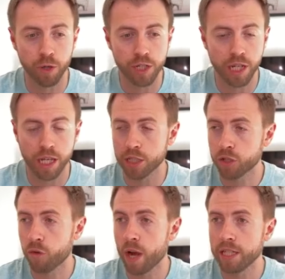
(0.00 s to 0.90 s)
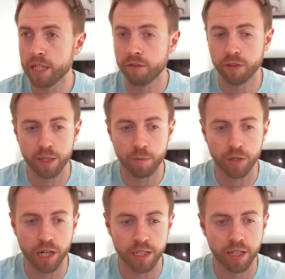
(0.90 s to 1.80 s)
which is crazy for this
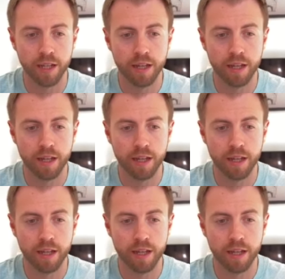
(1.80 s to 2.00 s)
project.